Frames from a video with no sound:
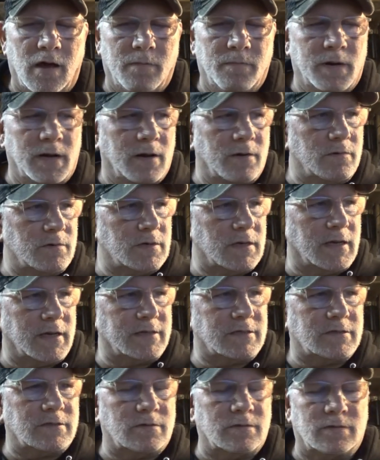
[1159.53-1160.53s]
but I would like
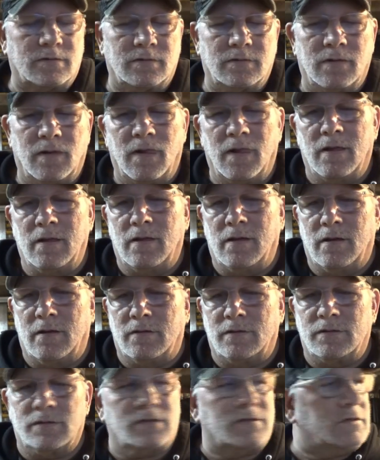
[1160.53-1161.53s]
to
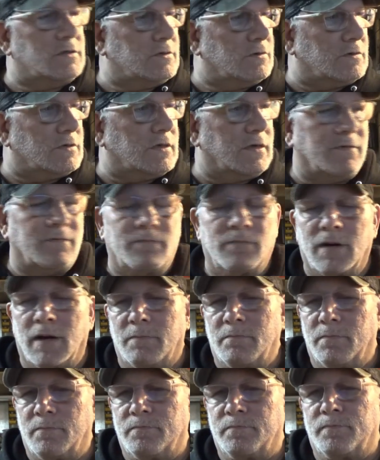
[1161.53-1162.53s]
give my
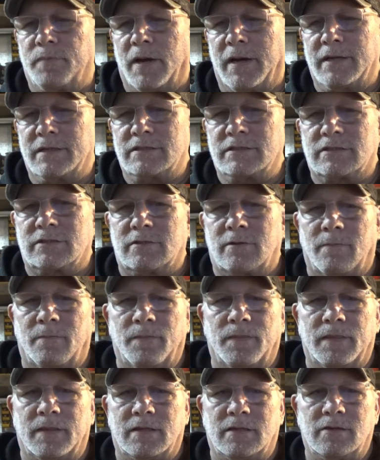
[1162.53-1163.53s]
bikes
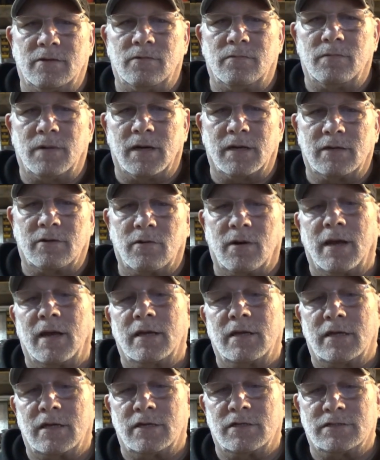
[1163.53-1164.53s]
to my
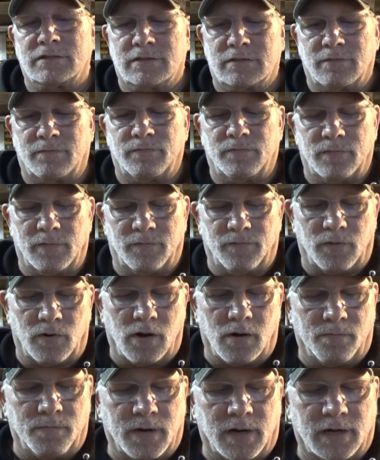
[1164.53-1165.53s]
grandkids if at all
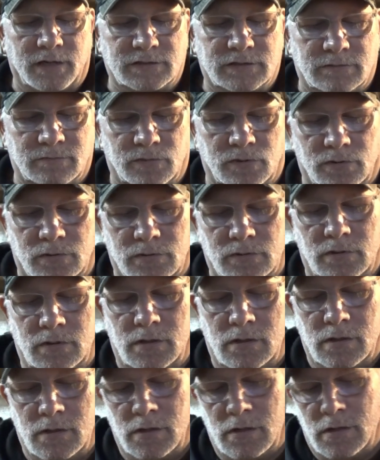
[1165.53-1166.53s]
possible.
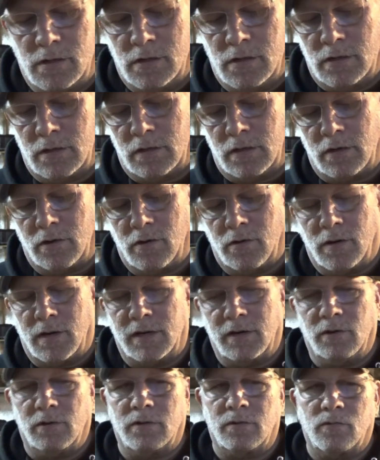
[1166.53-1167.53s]
I
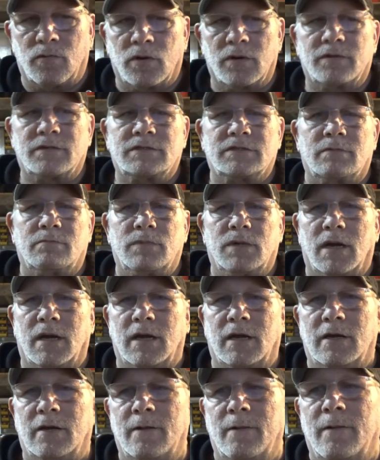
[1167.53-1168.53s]
know they're worth some
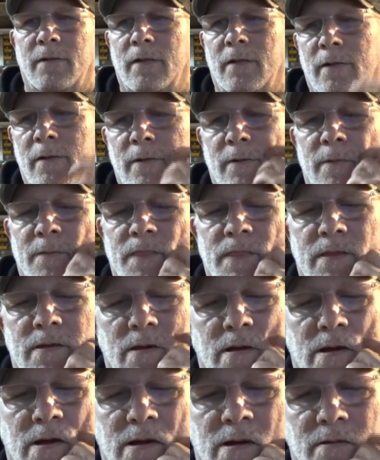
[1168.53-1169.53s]
money.
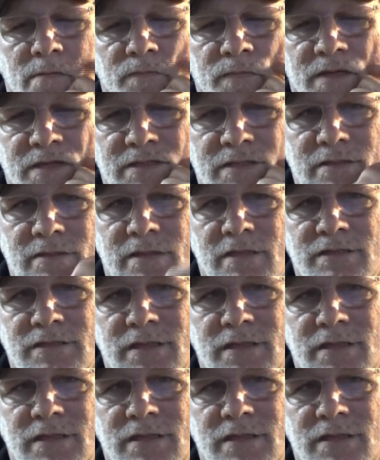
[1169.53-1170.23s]
This